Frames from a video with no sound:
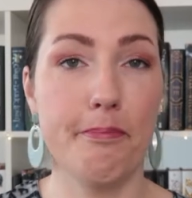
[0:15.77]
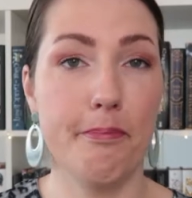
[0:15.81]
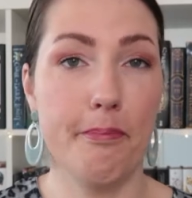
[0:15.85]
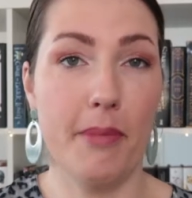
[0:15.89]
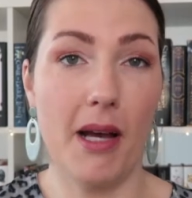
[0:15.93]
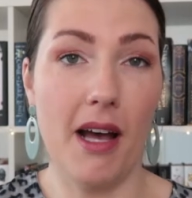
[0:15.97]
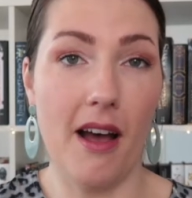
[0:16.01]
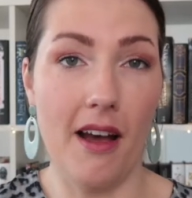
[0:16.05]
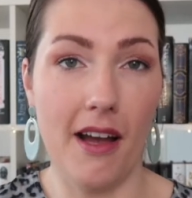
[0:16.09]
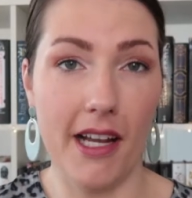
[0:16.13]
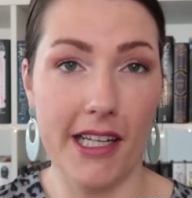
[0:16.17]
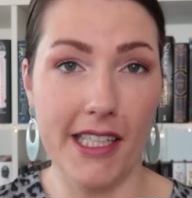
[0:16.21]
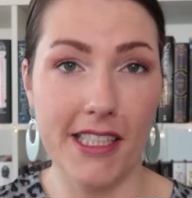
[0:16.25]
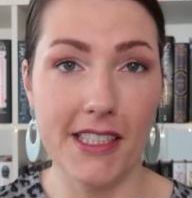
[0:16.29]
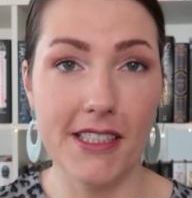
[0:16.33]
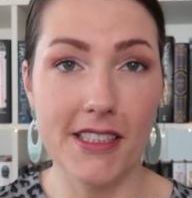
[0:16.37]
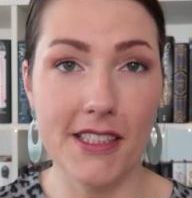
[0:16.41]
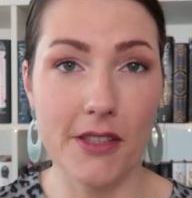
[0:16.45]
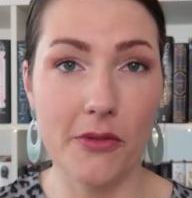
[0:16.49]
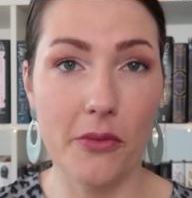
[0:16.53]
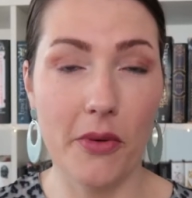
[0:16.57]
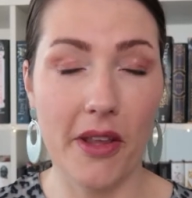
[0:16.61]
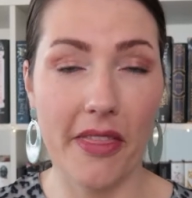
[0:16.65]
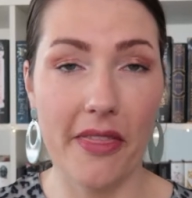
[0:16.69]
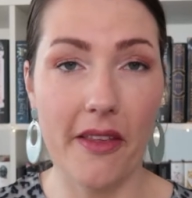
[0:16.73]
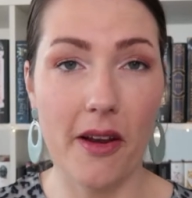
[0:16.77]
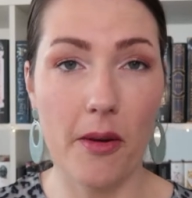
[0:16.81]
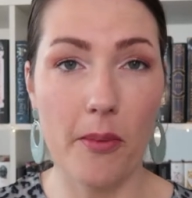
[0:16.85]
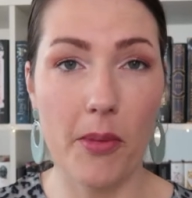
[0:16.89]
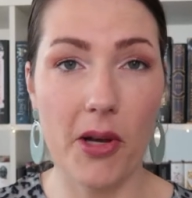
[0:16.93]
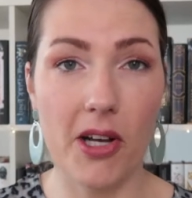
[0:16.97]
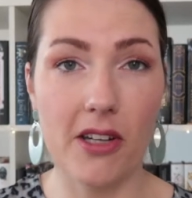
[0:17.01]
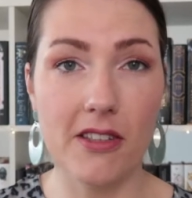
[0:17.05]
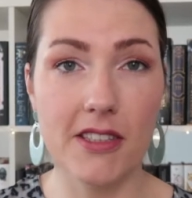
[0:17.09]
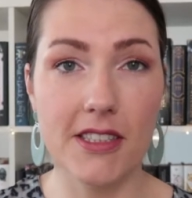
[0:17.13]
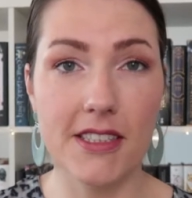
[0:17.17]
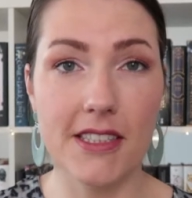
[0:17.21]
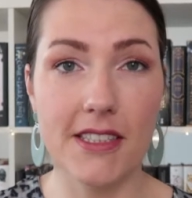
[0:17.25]
behind with their
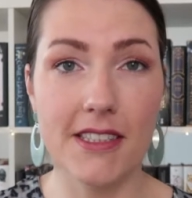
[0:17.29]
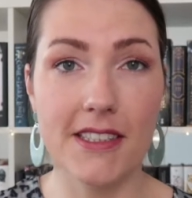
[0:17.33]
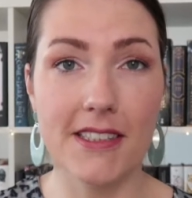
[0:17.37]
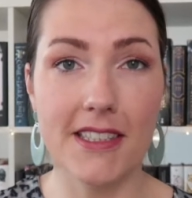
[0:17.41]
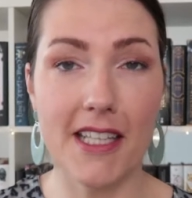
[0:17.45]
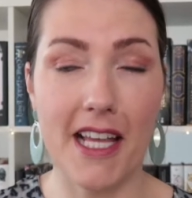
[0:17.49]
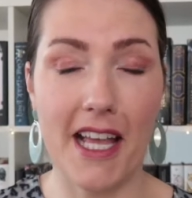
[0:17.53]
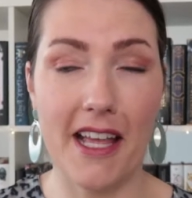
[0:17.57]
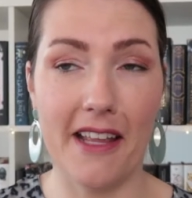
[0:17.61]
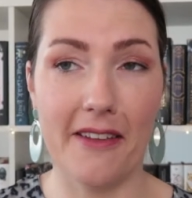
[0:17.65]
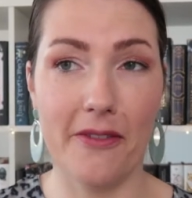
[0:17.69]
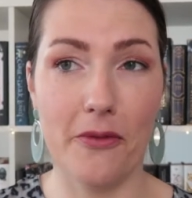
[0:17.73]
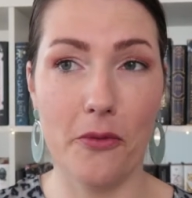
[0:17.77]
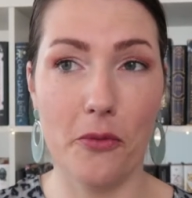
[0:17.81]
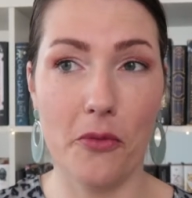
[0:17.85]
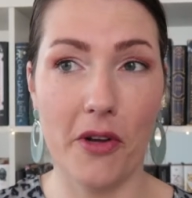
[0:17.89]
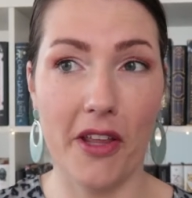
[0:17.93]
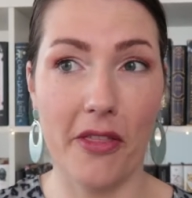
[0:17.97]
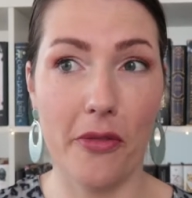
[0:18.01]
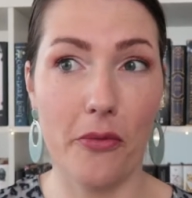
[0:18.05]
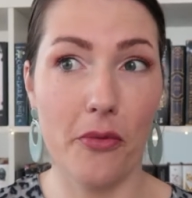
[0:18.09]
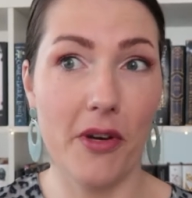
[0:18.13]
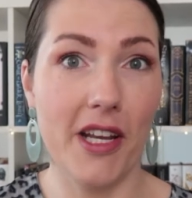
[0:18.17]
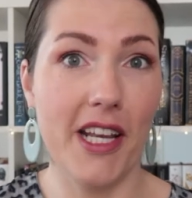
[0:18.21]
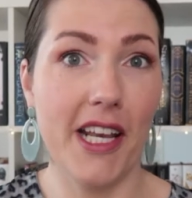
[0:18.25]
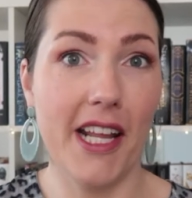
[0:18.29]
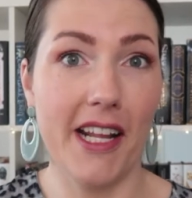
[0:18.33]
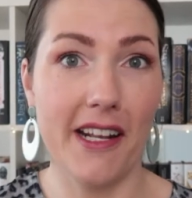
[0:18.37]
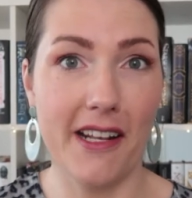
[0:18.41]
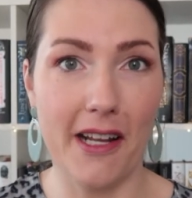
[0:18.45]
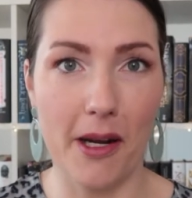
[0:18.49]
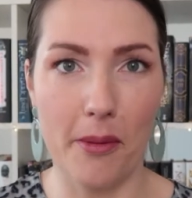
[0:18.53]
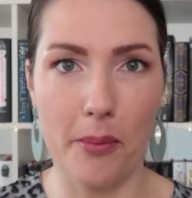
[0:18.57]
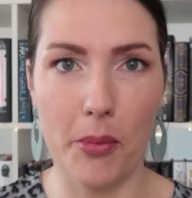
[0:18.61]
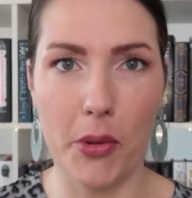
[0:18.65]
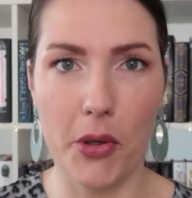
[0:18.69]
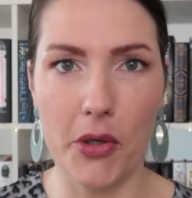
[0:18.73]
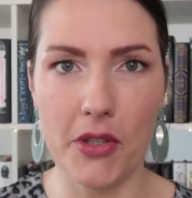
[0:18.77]
boxes and with reading
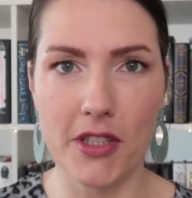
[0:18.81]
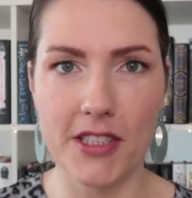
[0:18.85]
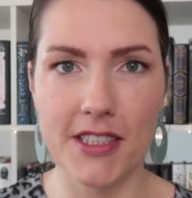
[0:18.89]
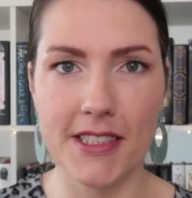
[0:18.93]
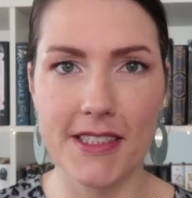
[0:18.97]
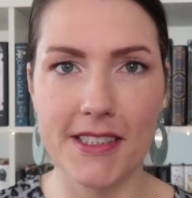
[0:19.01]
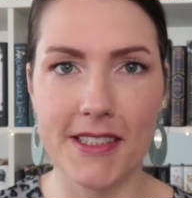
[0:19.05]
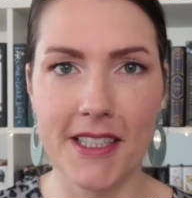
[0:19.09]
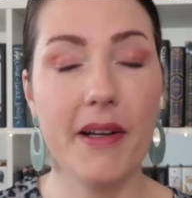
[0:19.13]
their books.